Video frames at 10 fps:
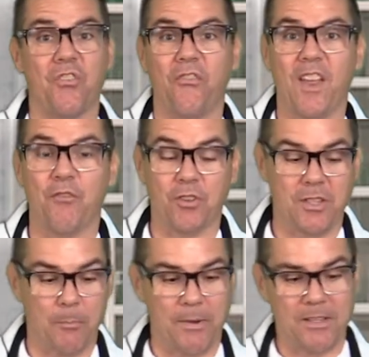favorite
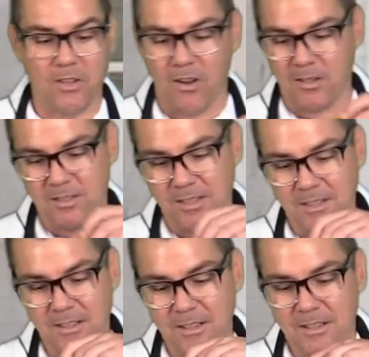dipping sauce.
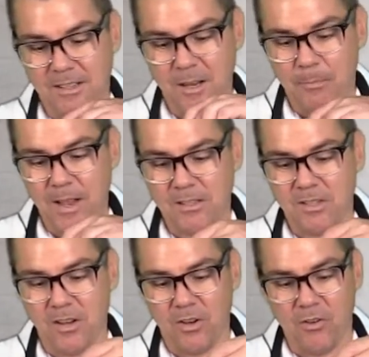Dip that
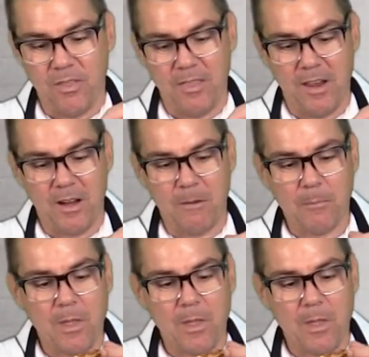sucker in there.